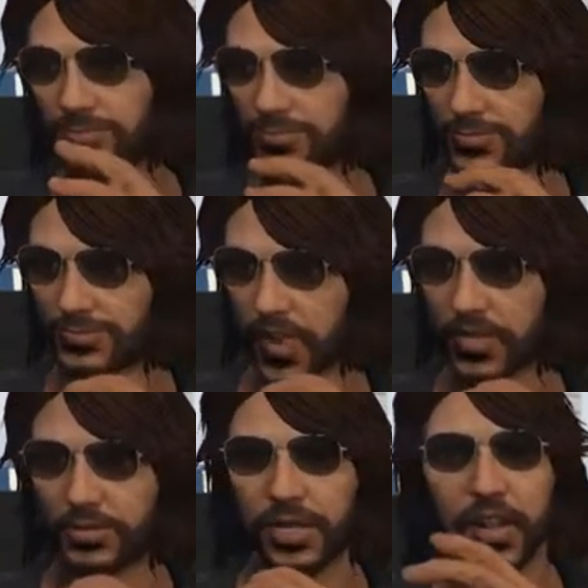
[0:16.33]
that is
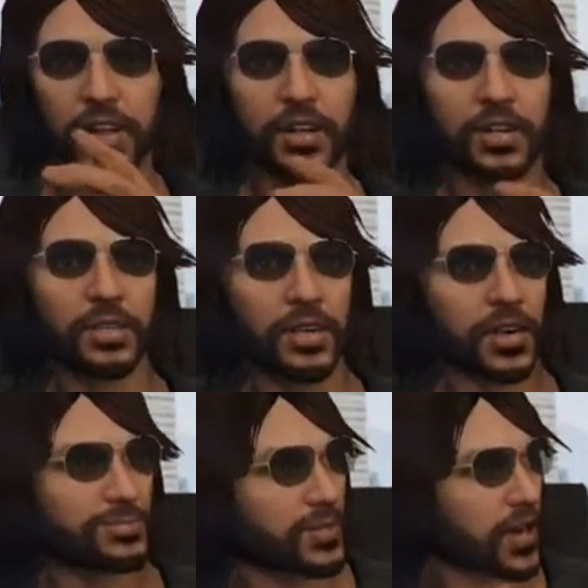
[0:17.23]
going to be viewed not
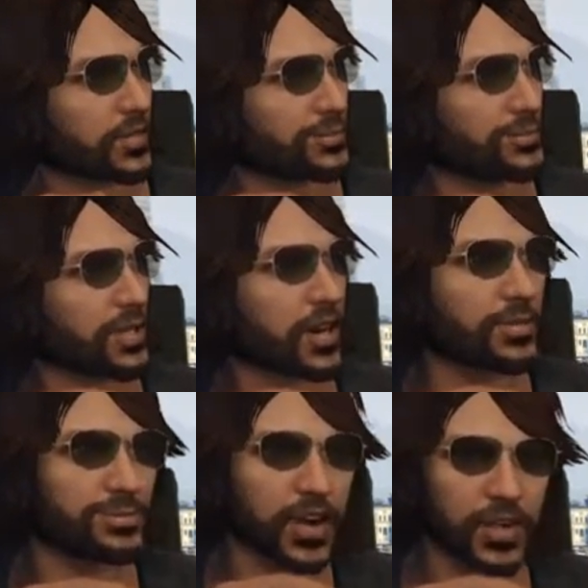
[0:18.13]
only by the board
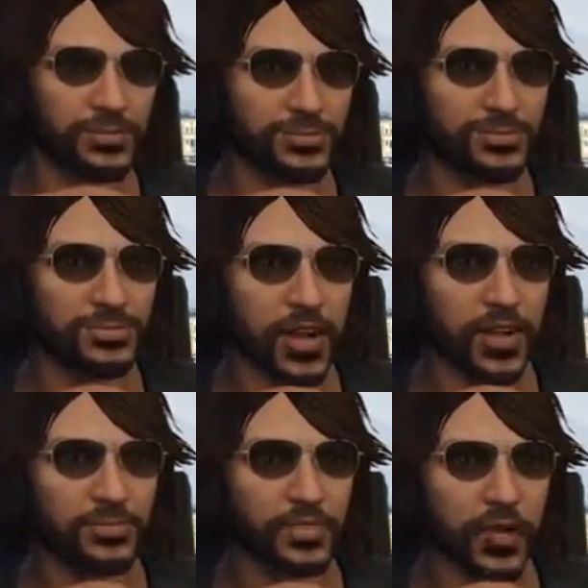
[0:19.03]
members
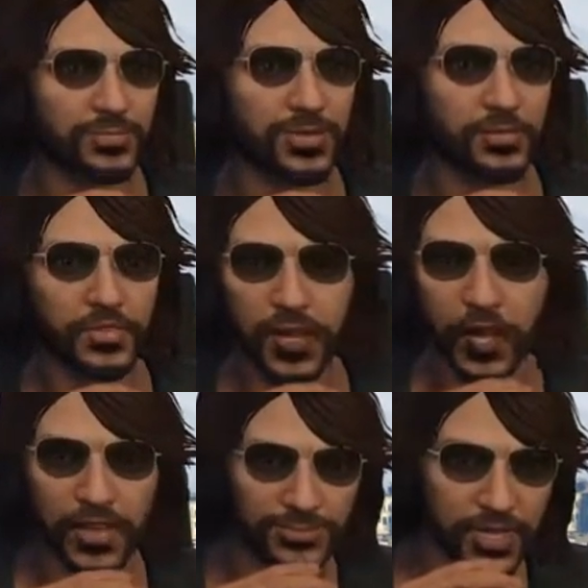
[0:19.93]
of Base, but
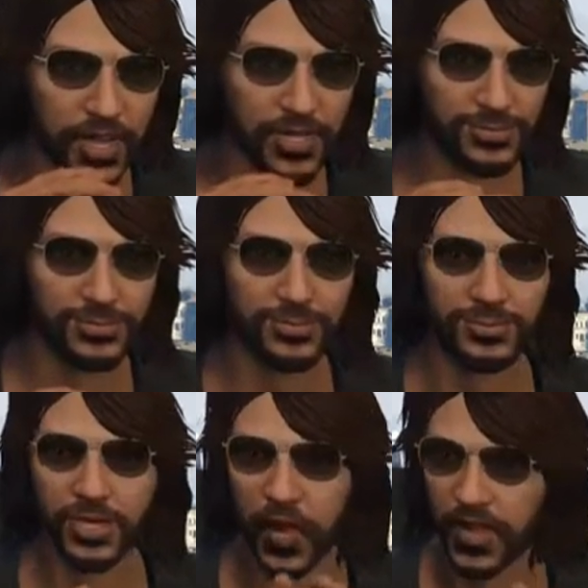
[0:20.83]
also
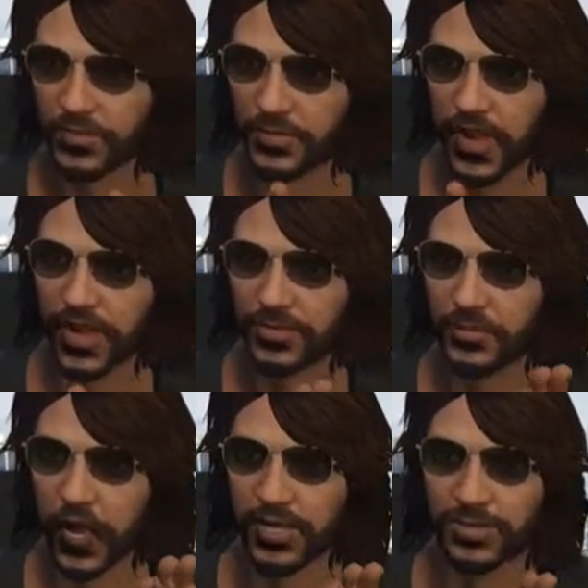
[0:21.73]
by all these
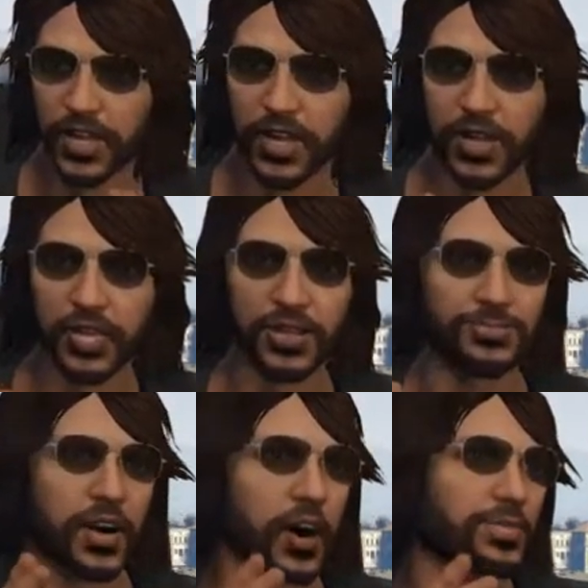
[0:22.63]
wonderful special guests
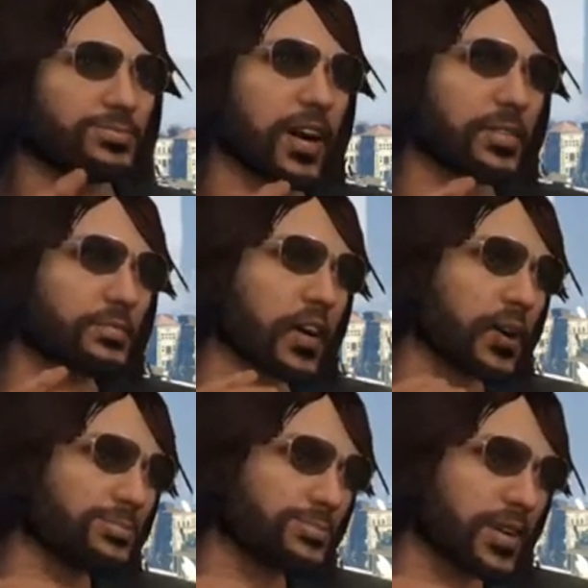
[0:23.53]
on the
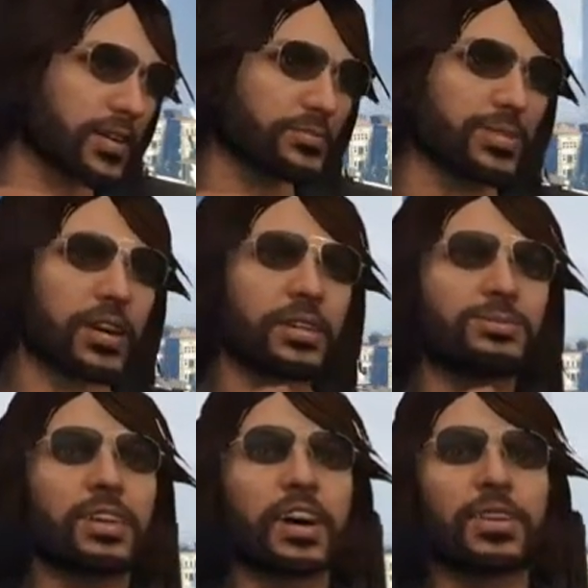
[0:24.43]
internet. That's right, because
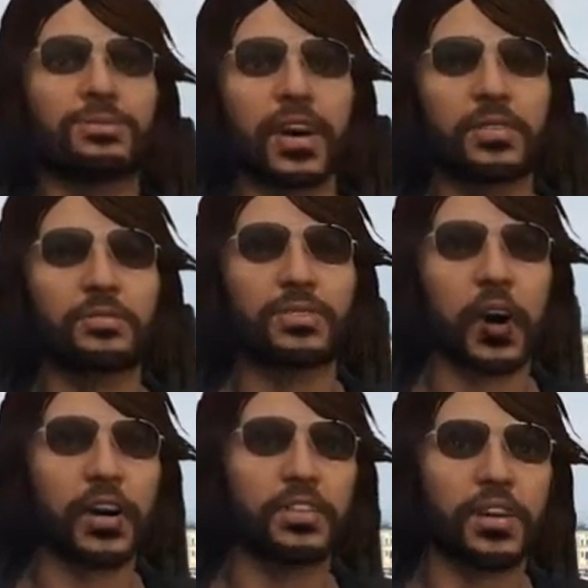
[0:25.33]
we're talking today a little
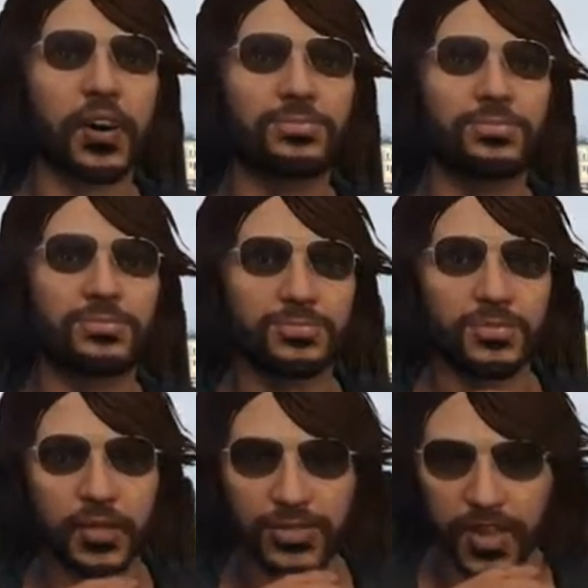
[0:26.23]
bit about
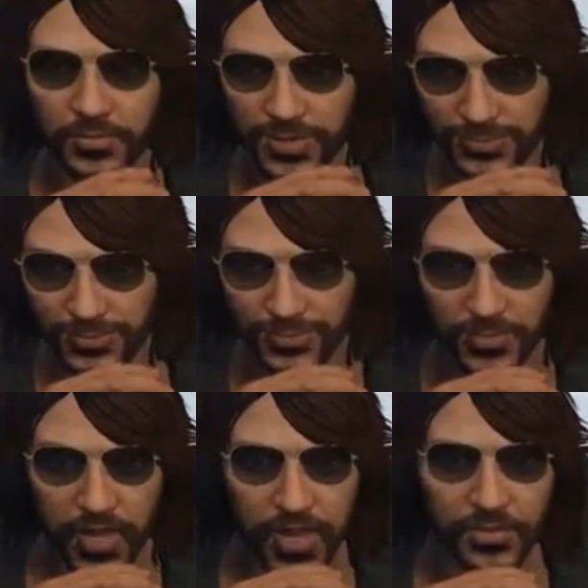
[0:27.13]
future Base
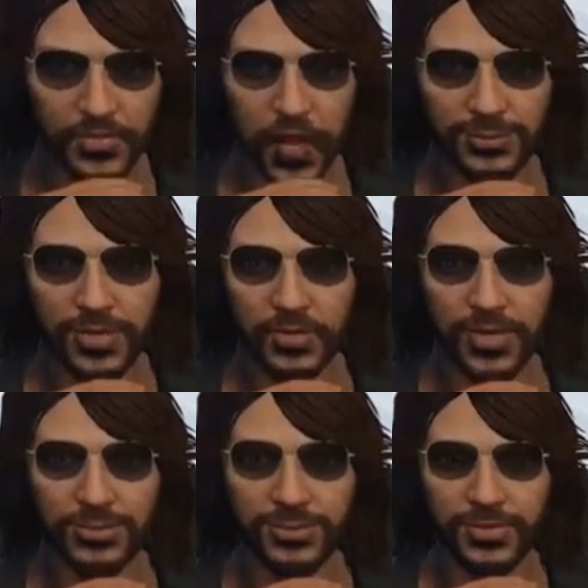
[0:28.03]
policy,
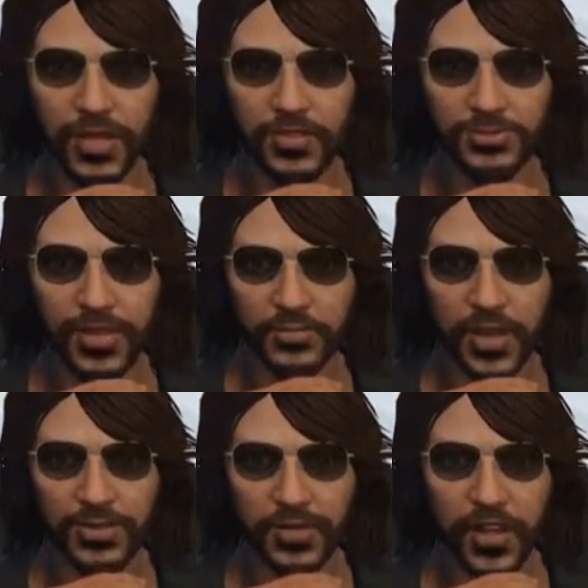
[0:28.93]
the
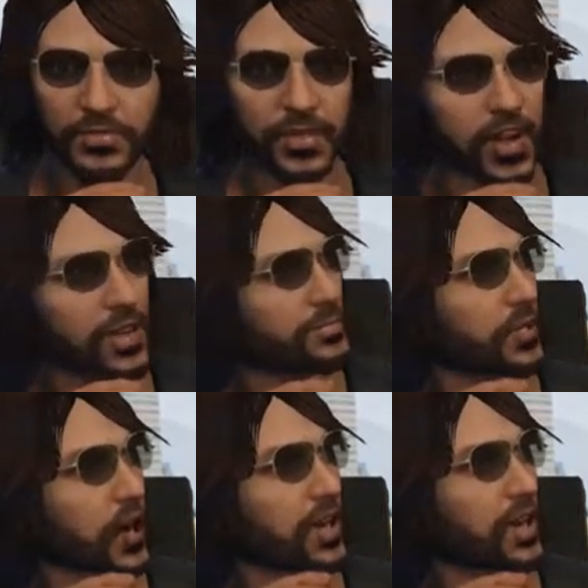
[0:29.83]
path of
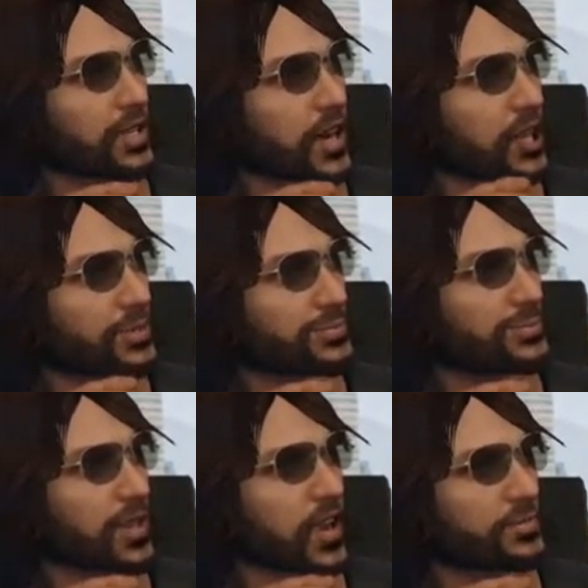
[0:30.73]
videos on this
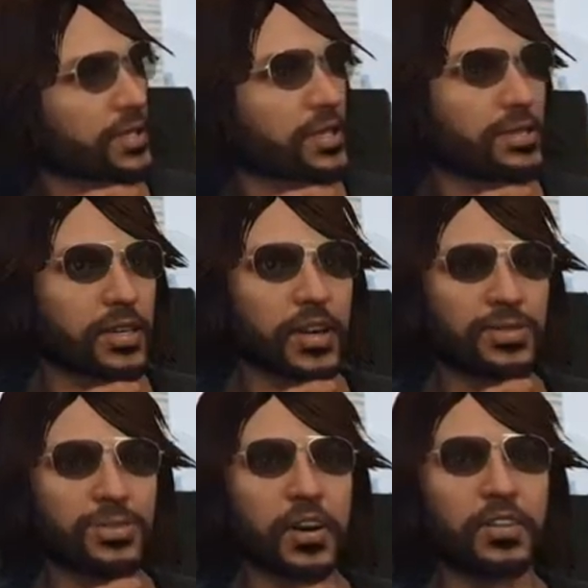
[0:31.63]
channel and
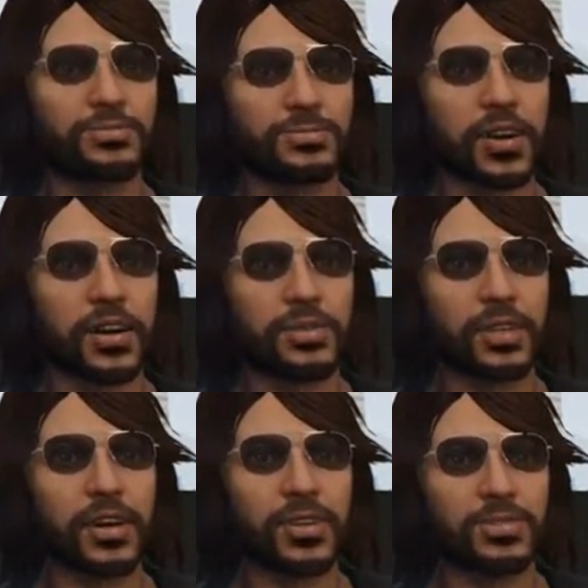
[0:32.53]
things going forward in
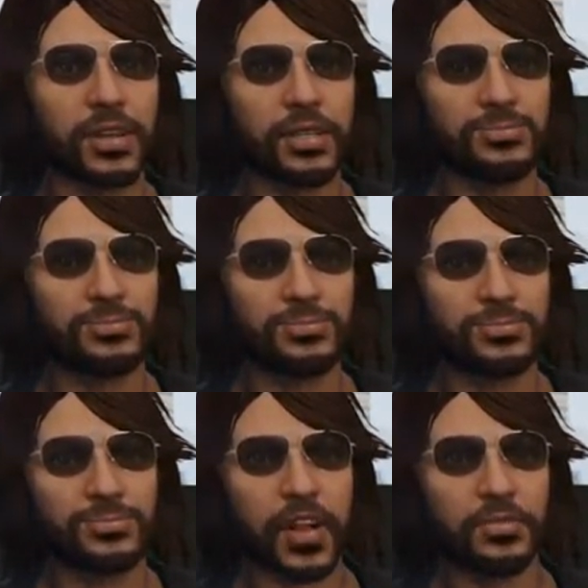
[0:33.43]
general, and the
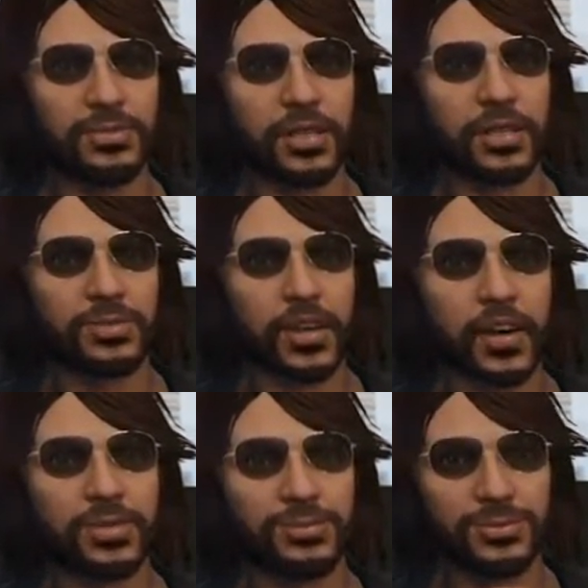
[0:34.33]
most
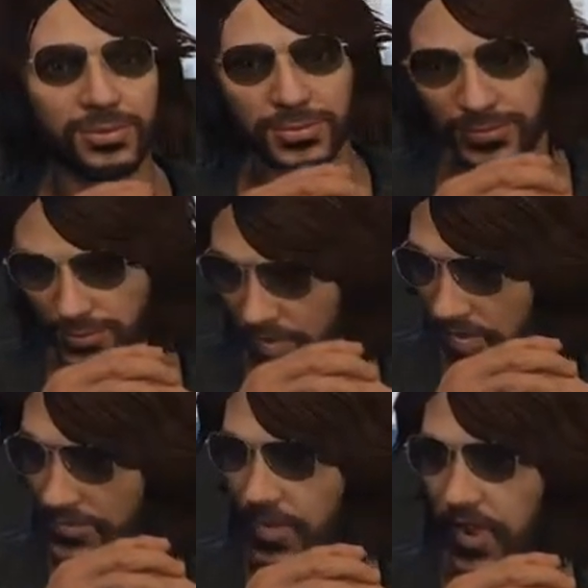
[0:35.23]
especially
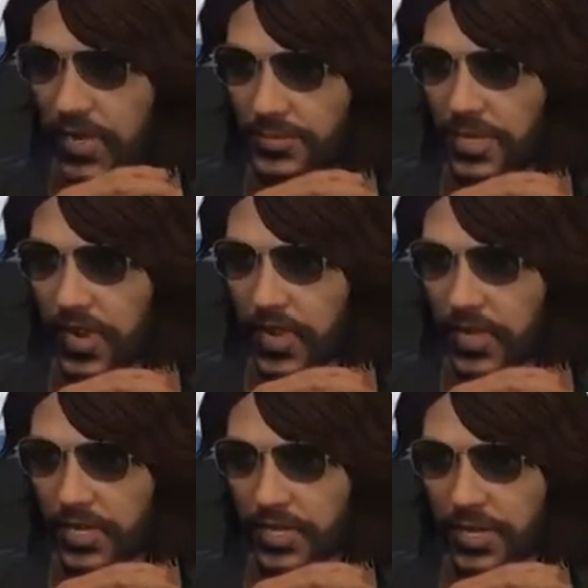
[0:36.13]
the impact
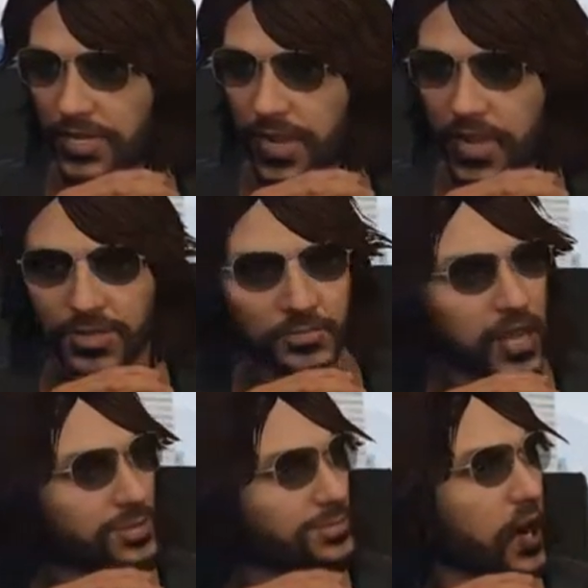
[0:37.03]
of the Gun Running
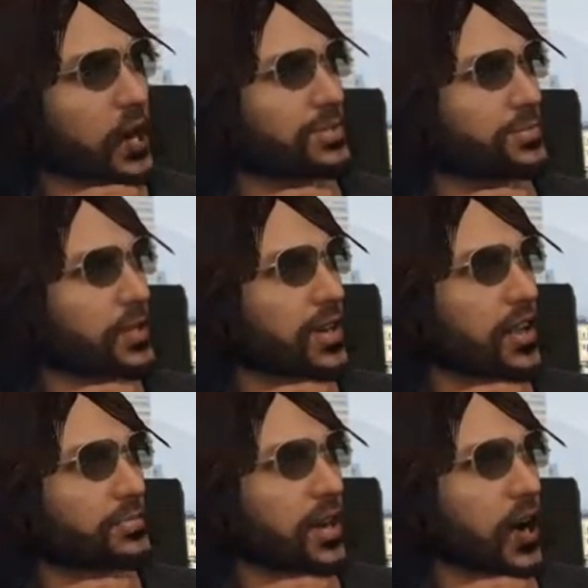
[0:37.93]
DLC.
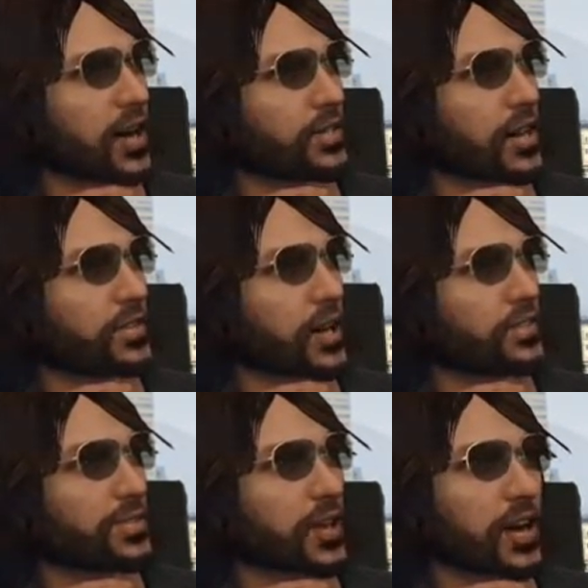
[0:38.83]
Now, I'm sure all of you
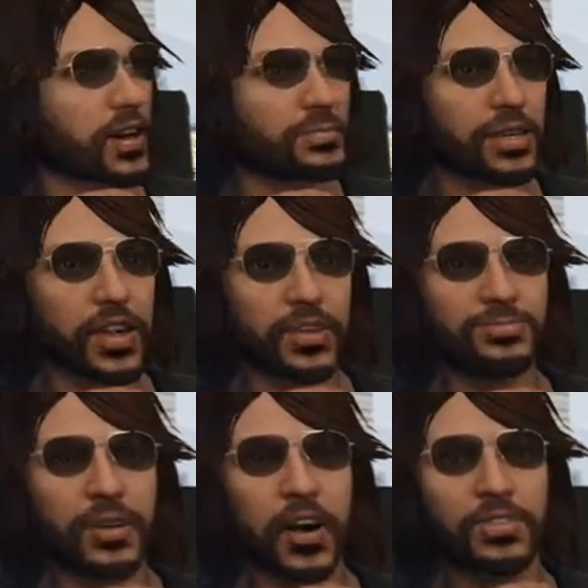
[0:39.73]
are familiar by this
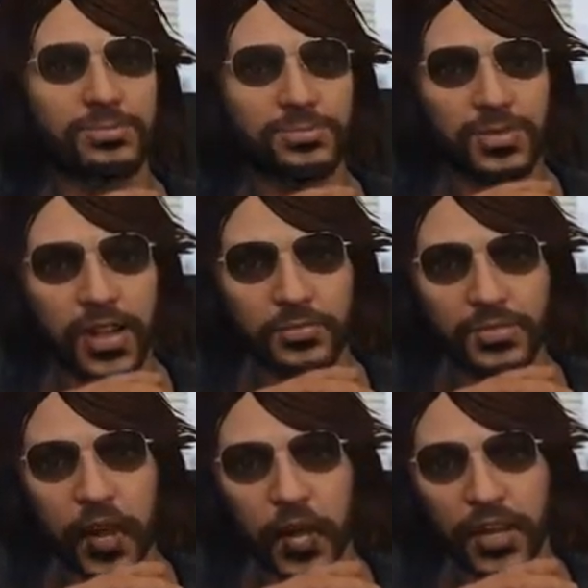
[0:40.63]
point with the
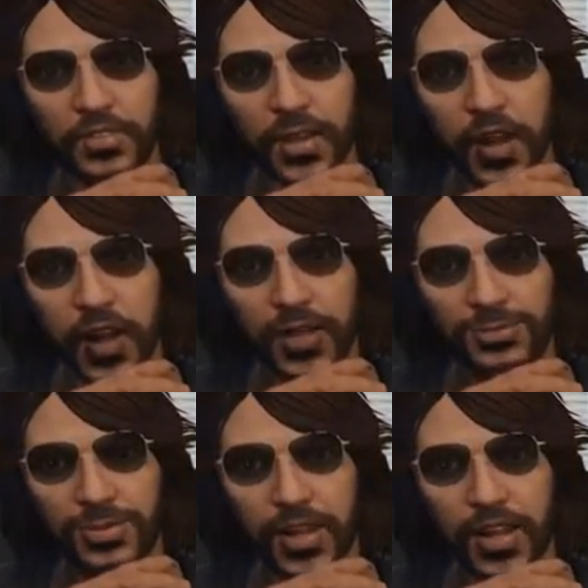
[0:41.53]
Gun Running
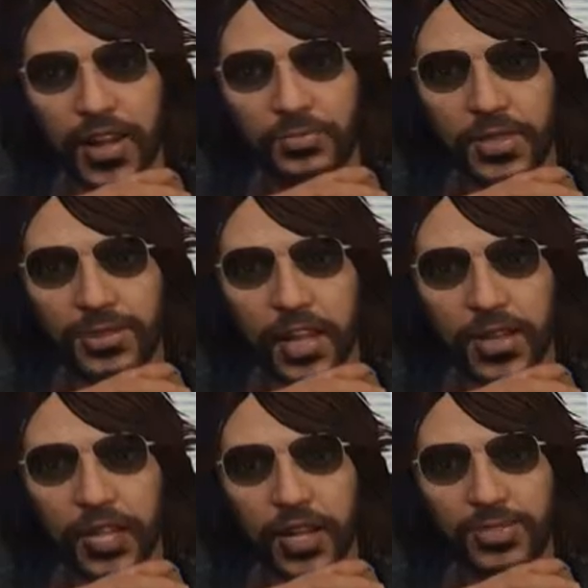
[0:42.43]
DLC, because if you
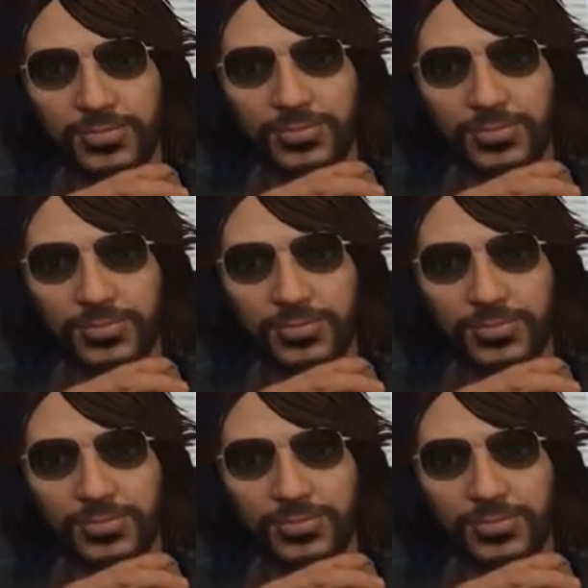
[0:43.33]
haven't